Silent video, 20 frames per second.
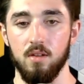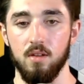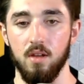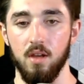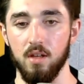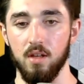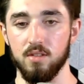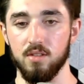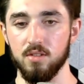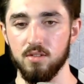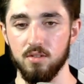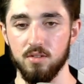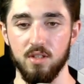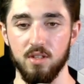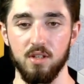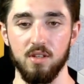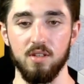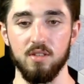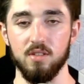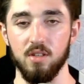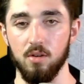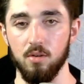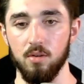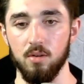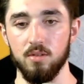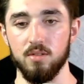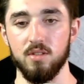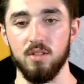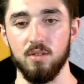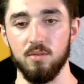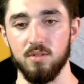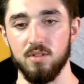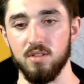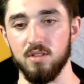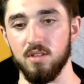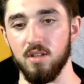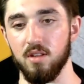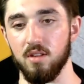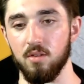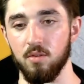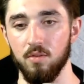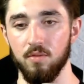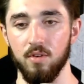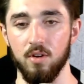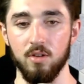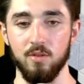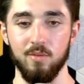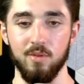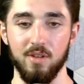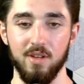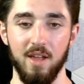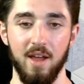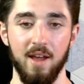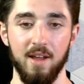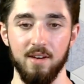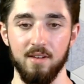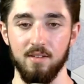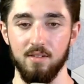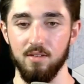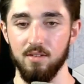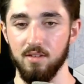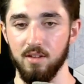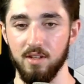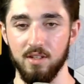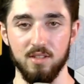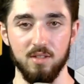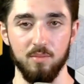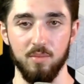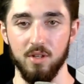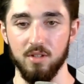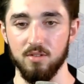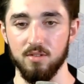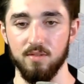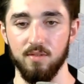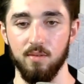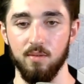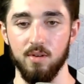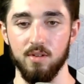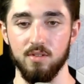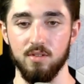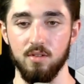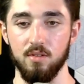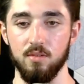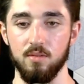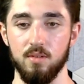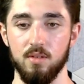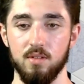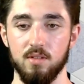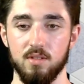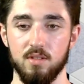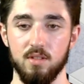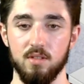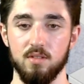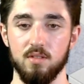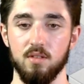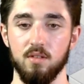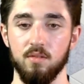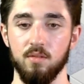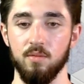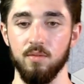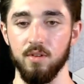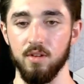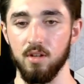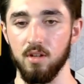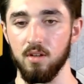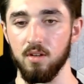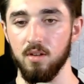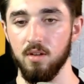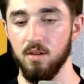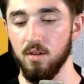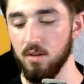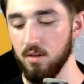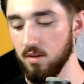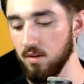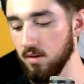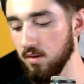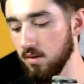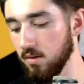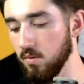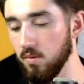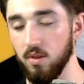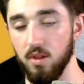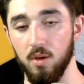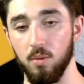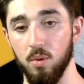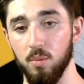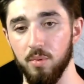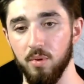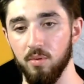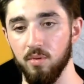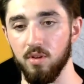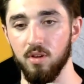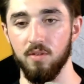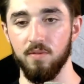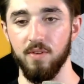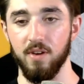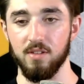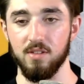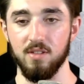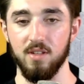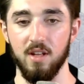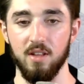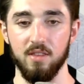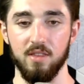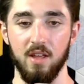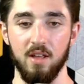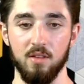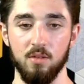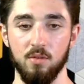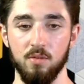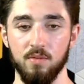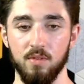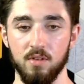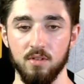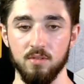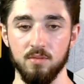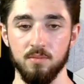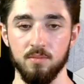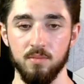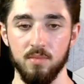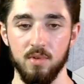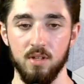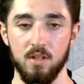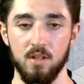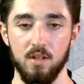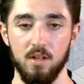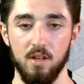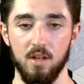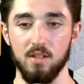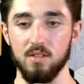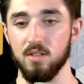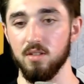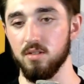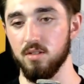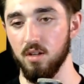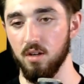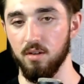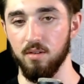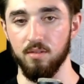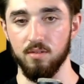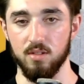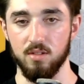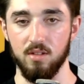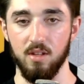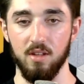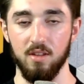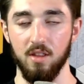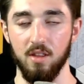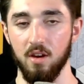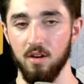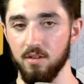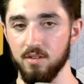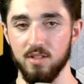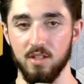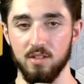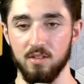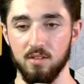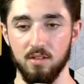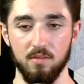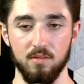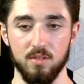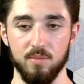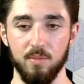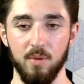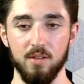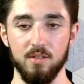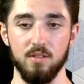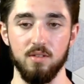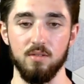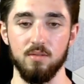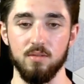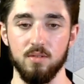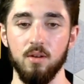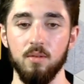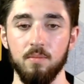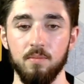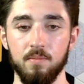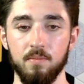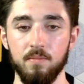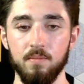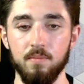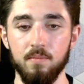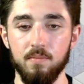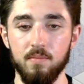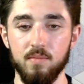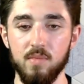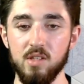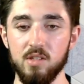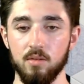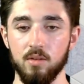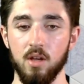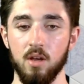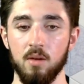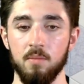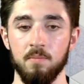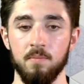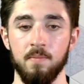And since you're sending these OO sequences at lower volume, you can add links and pictures if you wanted to, since deliverability, they won't be really affected at that low volume. And since they already technically responded to you, so it's okay.